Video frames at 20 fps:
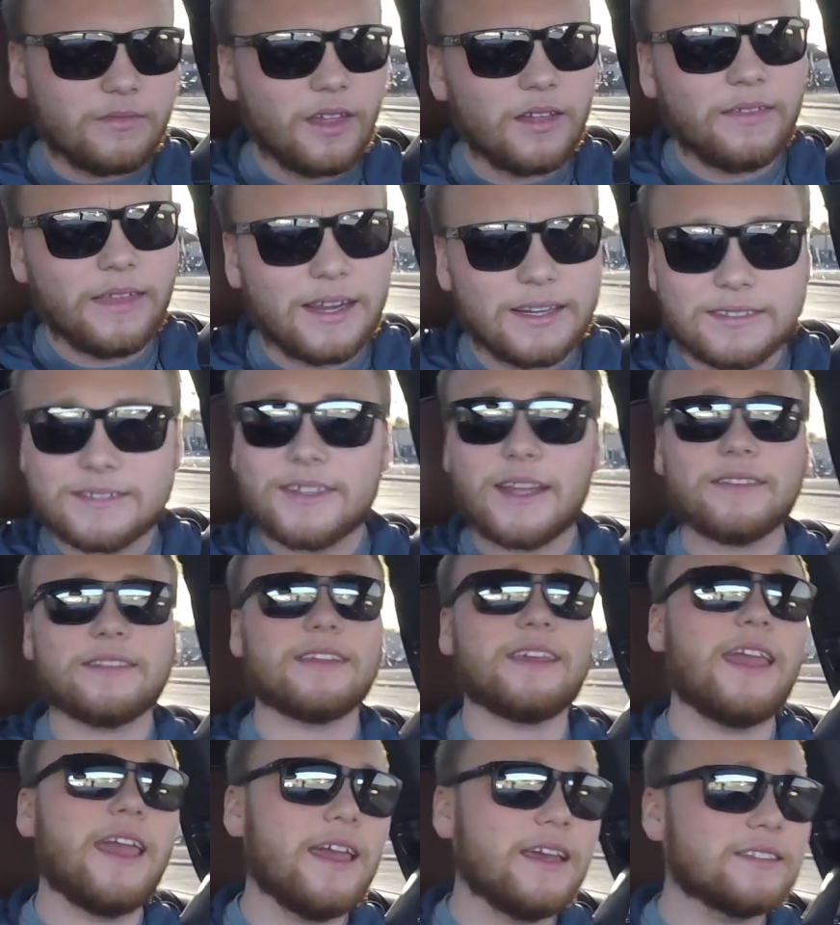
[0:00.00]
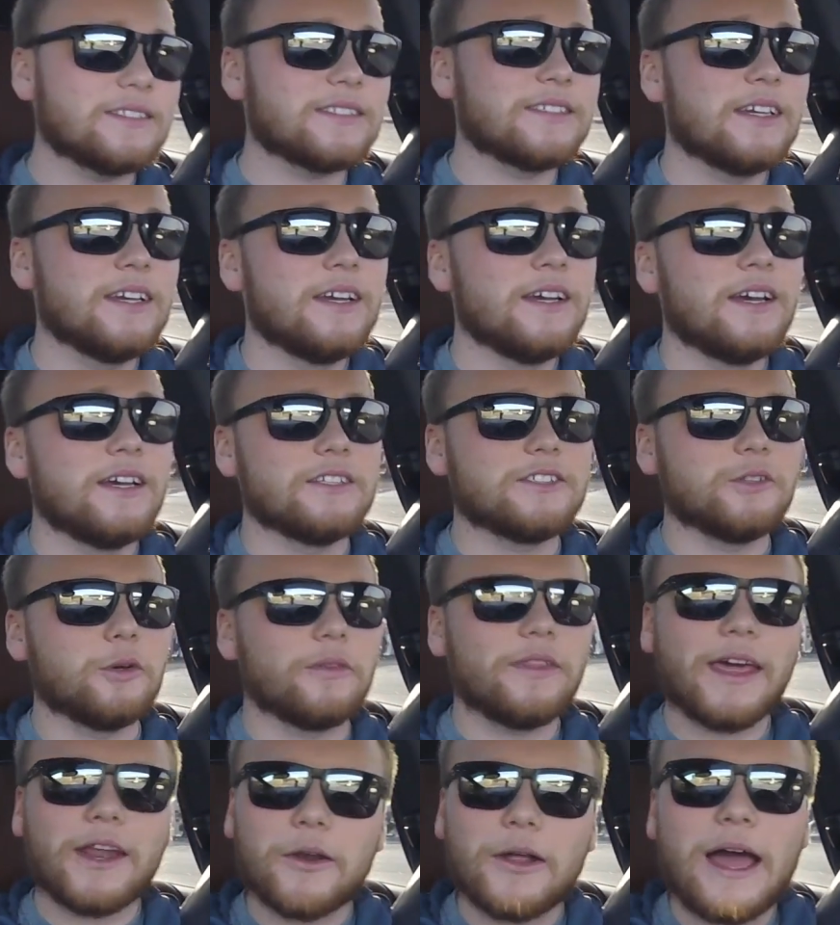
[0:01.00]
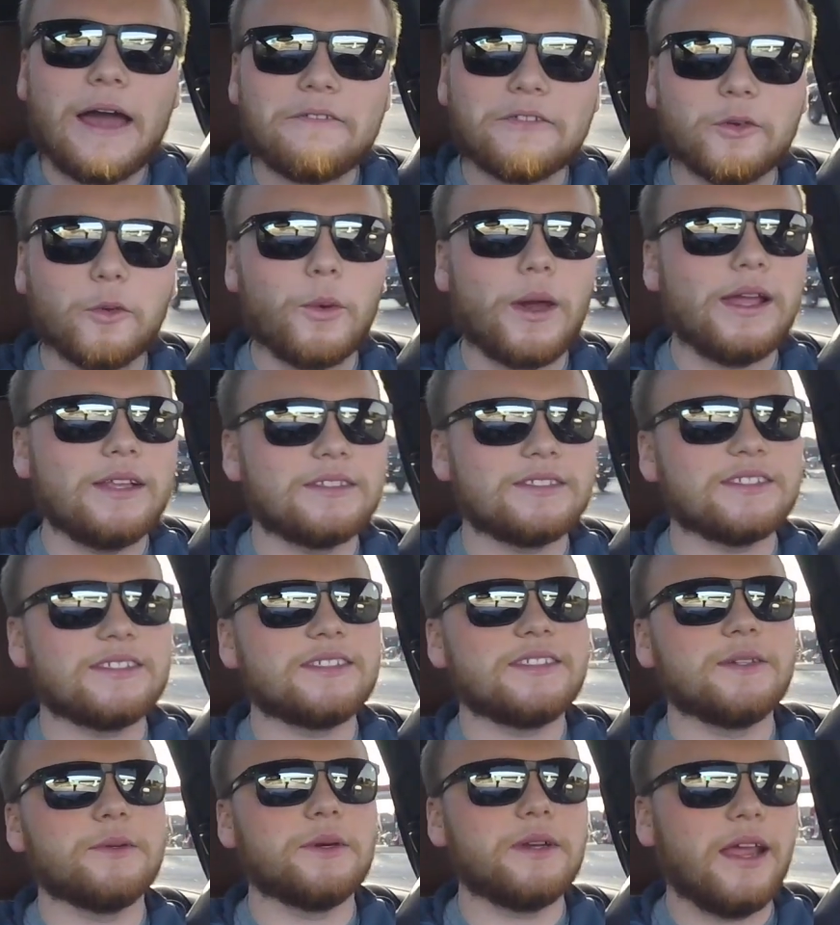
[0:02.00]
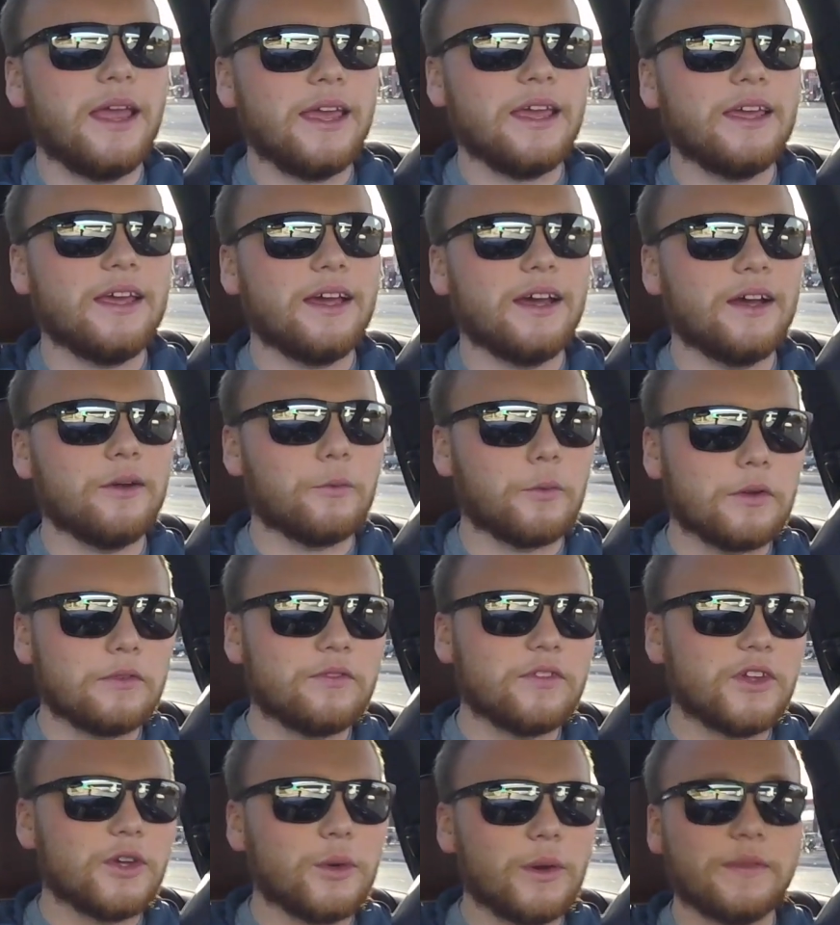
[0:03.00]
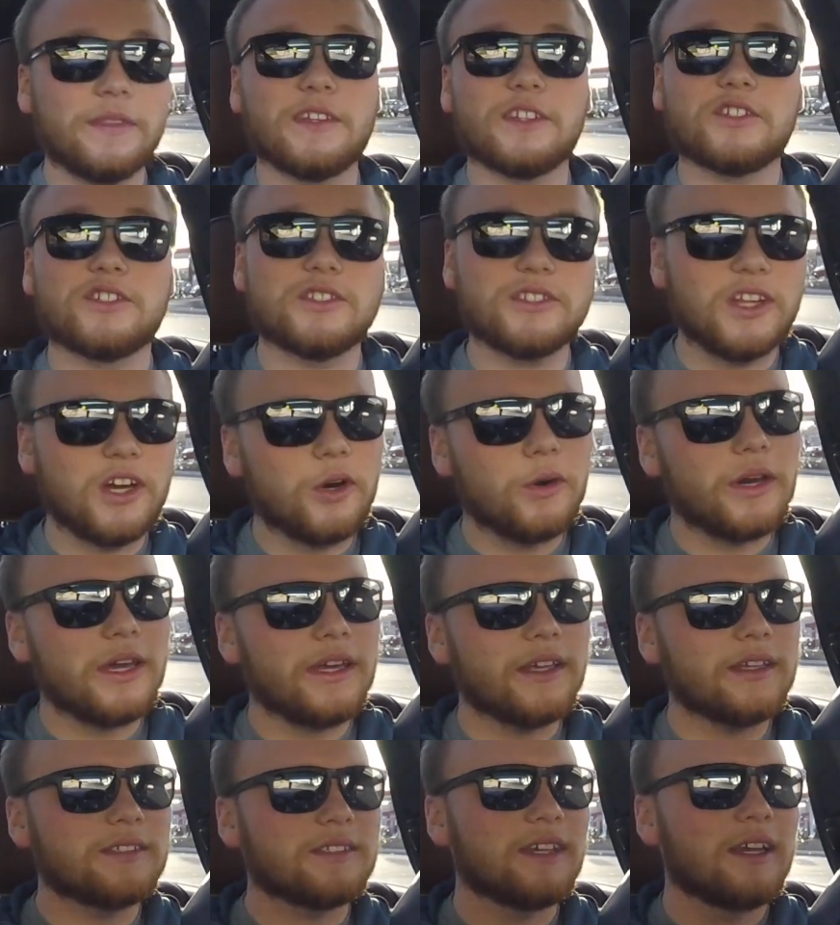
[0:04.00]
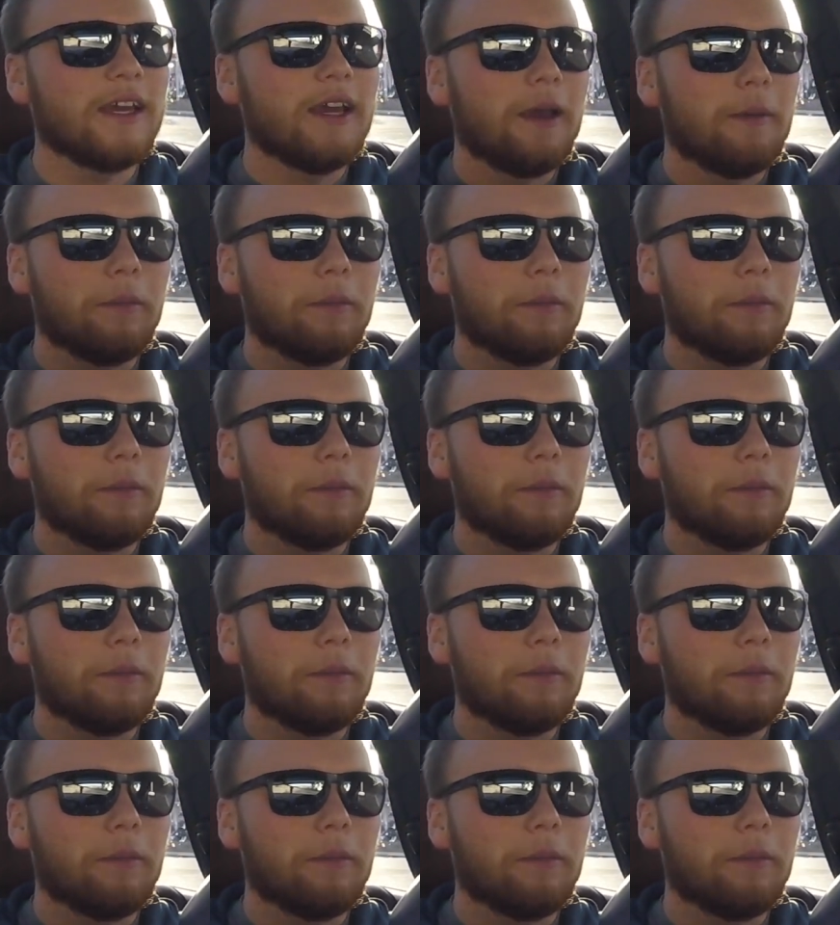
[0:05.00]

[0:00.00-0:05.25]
That is not the case, so that'll have to wait to see what a review in the snow is.